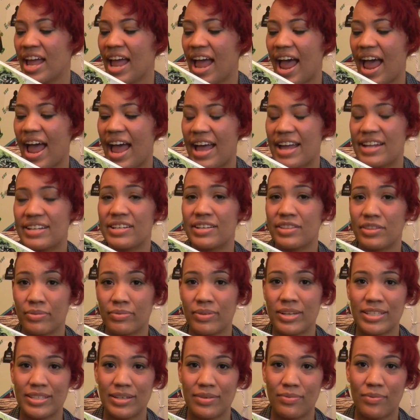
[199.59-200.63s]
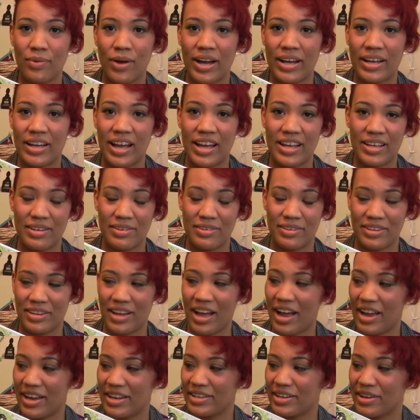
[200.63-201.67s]
And the reason why I
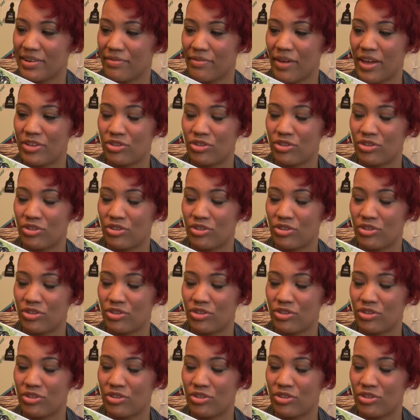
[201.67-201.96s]
kind of